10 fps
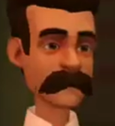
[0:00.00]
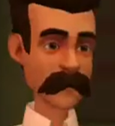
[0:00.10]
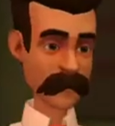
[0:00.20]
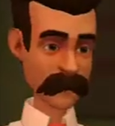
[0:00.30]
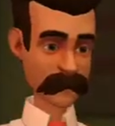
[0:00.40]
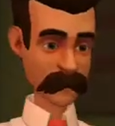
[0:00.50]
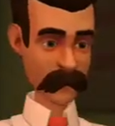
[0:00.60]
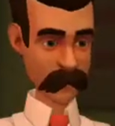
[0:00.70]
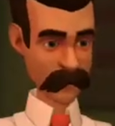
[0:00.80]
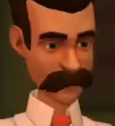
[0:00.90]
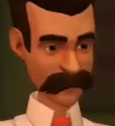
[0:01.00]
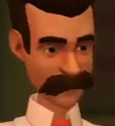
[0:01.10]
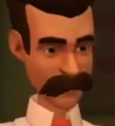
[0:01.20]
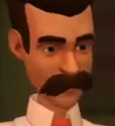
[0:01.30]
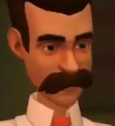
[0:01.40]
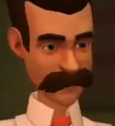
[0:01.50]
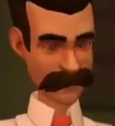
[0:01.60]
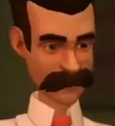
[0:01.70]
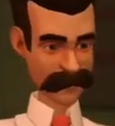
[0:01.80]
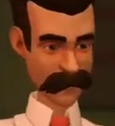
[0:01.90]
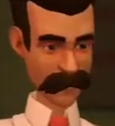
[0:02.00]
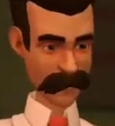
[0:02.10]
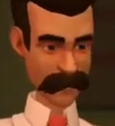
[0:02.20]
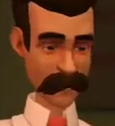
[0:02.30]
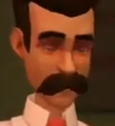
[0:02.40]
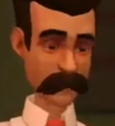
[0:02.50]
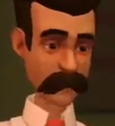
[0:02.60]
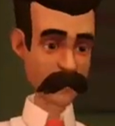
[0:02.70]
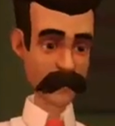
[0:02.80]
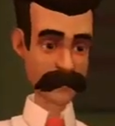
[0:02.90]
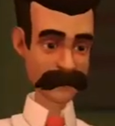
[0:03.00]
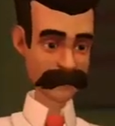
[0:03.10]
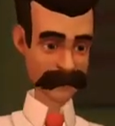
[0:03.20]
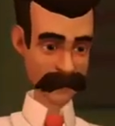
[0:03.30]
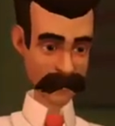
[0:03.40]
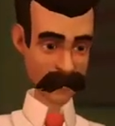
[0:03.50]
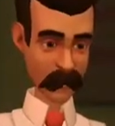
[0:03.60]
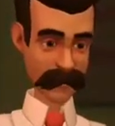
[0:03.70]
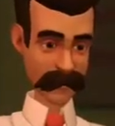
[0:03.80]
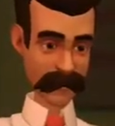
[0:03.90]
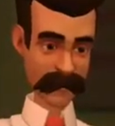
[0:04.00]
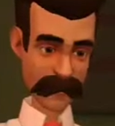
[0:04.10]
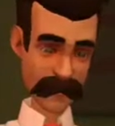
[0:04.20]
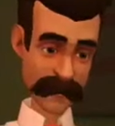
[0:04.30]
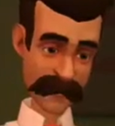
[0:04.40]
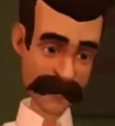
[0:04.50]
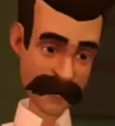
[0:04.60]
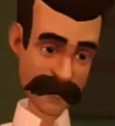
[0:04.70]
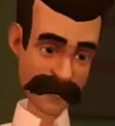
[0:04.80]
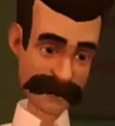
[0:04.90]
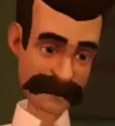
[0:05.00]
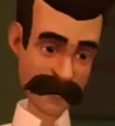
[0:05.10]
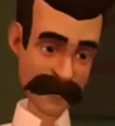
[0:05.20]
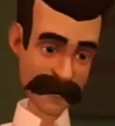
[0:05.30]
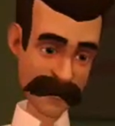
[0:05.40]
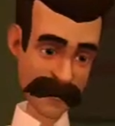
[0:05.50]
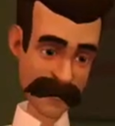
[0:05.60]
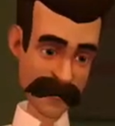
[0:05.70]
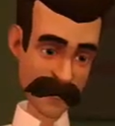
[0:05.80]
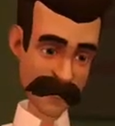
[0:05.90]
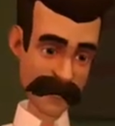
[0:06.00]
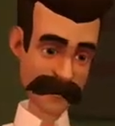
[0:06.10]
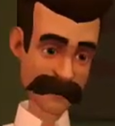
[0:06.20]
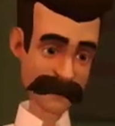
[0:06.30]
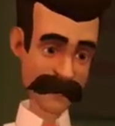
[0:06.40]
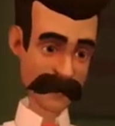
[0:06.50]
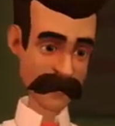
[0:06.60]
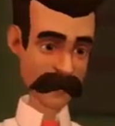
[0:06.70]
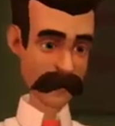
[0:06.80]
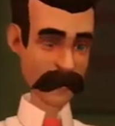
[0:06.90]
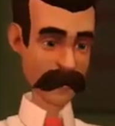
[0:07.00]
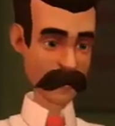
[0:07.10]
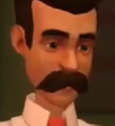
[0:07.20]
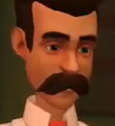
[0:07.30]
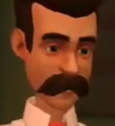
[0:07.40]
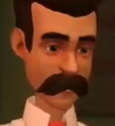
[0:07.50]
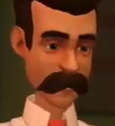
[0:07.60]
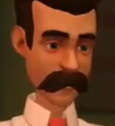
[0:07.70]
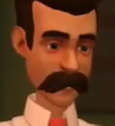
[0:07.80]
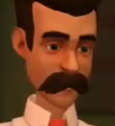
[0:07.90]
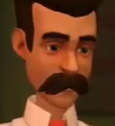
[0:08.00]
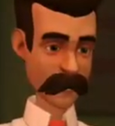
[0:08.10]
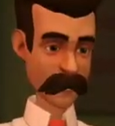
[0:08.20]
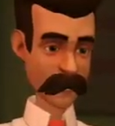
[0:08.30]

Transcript: Welcome back, John. Would you like a menu? I know you have your favorites, but we do have a few specials we would like to share with you.